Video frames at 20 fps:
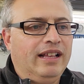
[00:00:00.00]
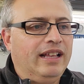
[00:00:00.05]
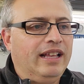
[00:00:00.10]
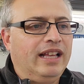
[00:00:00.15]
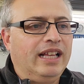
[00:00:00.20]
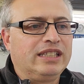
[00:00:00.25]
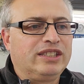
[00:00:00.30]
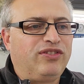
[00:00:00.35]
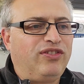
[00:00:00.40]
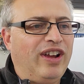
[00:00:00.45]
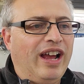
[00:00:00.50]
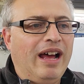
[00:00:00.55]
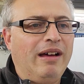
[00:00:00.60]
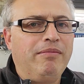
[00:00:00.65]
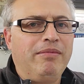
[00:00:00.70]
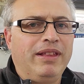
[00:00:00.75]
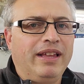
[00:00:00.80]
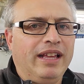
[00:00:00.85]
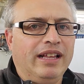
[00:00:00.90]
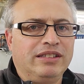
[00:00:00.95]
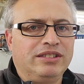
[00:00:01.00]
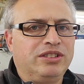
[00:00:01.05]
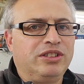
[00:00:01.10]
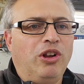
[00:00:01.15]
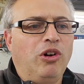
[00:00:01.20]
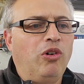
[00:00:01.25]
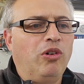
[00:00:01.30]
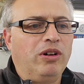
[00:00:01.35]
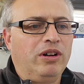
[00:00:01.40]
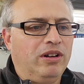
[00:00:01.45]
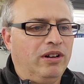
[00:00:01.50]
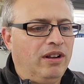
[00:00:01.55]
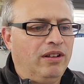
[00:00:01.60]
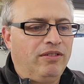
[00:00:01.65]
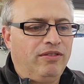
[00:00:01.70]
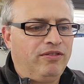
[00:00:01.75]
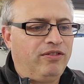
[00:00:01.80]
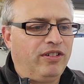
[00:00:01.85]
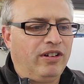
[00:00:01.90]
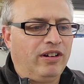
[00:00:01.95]
His family is known
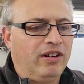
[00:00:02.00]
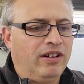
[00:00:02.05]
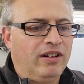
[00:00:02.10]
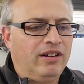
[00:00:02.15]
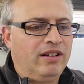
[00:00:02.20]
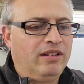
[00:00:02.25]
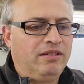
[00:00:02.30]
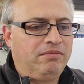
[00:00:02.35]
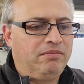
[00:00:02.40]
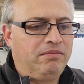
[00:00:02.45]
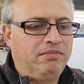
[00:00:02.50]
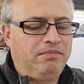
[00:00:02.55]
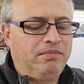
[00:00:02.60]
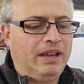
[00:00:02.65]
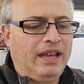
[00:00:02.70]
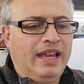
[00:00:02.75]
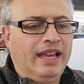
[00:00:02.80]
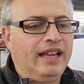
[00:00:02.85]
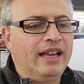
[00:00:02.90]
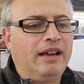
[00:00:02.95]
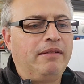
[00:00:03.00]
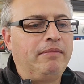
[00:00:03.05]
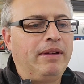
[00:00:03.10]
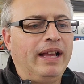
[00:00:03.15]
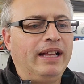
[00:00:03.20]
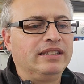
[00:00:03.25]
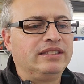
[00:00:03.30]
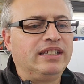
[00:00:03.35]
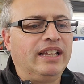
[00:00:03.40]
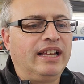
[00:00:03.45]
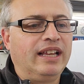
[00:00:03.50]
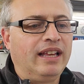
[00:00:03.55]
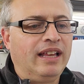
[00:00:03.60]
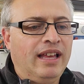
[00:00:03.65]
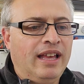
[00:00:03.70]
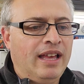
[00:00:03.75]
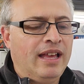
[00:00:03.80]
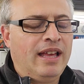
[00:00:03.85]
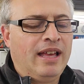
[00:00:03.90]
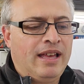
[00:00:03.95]
for being amazing
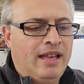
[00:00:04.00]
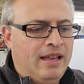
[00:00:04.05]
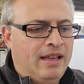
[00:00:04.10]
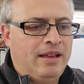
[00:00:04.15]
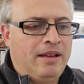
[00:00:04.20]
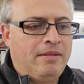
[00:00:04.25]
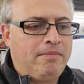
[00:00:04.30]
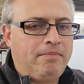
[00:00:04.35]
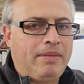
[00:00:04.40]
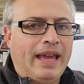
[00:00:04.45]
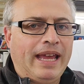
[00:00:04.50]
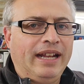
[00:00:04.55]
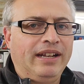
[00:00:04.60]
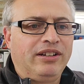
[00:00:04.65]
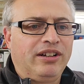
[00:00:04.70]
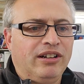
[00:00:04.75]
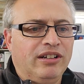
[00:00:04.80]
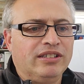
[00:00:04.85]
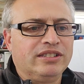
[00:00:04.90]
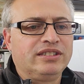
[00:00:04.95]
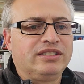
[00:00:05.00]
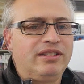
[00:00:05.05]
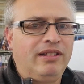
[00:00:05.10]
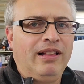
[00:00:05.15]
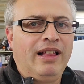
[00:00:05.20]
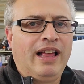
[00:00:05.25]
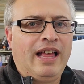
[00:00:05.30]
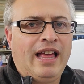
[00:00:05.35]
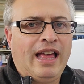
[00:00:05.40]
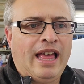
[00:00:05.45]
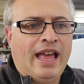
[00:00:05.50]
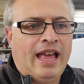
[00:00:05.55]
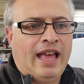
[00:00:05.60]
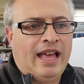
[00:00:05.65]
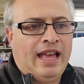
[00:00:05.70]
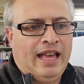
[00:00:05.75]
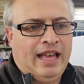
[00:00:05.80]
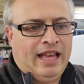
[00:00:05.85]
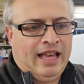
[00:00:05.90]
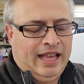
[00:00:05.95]
painters.
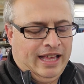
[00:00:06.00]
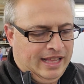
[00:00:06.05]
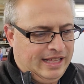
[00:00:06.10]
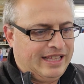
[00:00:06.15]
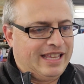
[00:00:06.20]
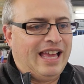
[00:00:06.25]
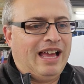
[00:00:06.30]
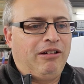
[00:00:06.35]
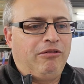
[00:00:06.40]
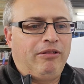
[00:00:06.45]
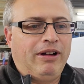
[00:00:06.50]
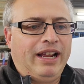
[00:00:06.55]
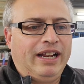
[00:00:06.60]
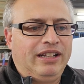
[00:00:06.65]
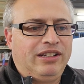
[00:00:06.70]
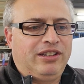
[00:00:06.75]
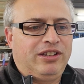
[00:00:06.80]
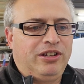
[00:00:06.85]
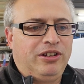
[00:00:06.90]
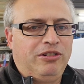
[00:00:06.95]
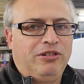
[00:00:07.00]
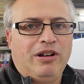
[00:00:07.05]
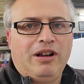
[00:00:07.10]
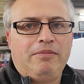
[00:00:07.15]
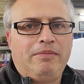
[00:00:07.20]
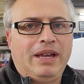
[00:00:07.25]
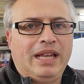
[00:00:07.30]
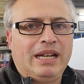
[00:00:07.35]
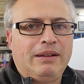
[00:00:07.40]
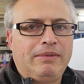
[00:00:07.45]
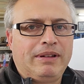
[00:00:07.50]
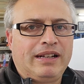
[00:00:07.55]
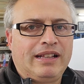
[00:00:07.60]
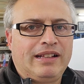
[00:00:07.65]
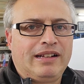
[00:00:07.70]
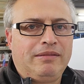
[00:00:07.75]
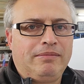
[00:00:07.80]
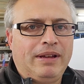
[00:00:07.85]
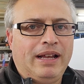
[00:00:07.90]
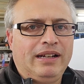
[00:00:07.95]
Can't wait to meet him in a
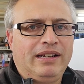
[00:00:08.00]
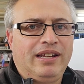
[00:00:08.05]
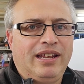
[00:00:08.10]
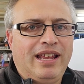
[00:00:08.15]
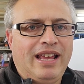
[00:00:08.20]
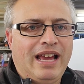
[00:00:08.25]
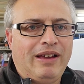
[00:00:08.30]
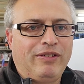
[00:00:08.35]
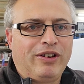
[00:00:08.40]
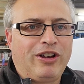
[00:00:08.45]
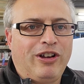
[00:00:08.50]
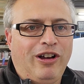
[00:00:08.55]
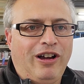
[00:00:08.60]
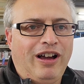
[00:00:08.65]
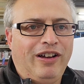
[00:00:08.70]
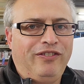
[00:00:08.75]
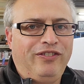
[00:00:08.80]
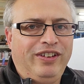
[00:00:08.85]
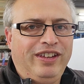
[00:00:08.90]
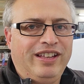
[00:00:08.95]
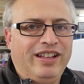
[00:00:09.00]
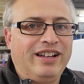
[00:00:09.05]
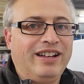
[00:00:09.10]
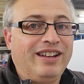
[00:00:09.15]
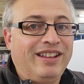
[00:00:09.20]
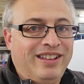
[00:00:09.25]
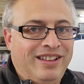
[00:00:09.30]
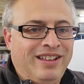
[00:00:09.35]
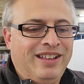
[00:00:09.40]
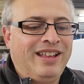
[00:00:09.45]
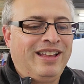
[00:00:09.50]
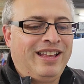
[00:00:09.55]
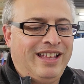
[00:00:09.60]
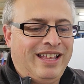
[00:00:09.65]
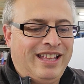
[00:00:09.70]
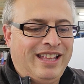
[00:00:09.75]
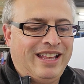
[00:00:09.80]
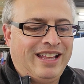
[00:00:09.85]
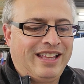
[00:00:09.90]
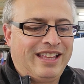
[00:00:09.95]
little bit, have a coffee, and
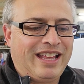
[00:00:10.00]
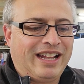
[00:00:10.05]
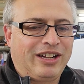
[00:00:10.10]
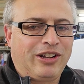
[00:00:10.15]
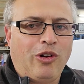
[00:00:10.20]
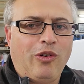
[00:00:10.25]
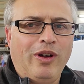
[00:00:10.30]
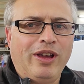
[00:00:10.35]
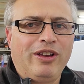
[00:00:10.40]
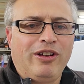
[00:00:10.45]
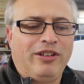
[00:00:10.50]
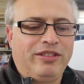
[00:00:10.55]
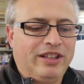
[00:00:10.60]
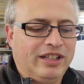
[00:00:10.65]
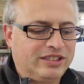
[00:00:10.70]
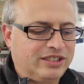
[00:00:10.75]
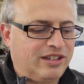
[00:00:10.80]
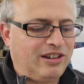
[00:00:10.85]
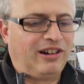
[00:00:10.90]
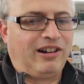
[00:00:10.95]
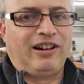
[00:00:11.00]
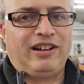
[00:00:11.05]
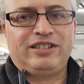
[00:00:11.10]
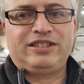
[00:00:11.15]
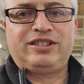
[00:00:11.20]
get going on this car.